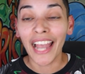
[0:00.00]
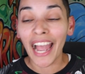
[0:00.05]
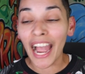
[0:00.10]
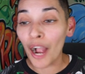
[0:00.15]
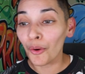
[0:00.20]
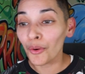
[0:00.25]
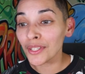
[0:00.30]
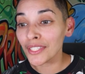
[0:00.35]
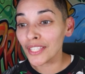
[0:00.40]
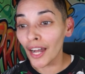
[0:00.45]

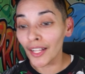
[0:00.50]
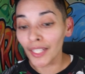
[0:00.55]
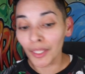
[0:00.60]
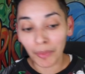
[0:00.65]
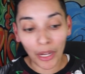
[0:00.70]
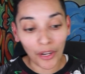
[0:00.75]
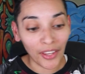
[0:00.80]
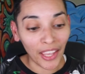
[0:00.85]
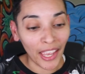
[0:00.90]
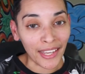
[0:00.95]
I was all
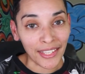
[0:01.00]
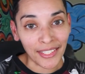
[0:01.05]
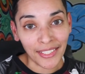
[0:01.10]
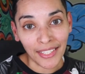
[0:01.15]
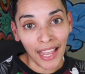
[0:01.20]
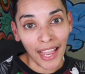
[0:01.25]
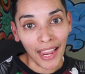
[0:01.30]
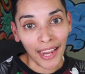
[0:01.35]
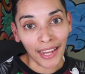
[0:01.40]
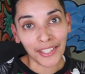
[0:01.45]
about K
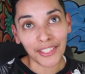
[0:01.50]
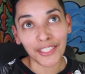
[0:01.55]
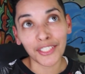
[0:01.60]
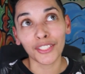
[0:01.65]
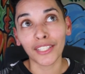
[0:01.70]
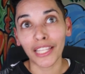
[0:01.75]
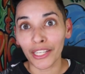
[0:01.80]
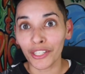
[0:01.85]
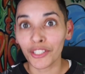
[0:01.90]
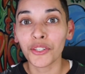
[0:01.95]
S I
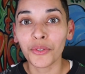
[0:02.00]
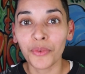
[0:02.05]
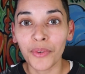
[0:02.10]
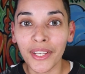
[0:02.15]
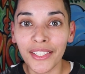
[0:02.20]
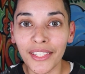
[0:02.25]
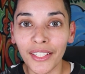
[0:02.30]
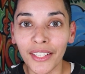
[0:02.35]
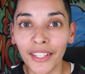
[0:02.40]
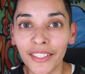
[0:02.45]
until like two
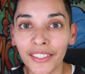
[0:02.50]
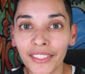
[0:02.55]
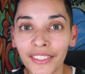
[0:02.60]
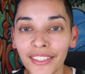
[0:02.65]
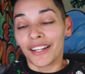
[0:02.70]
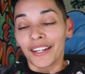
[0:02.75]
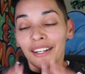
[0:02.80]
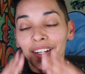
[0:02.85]
weeks ago.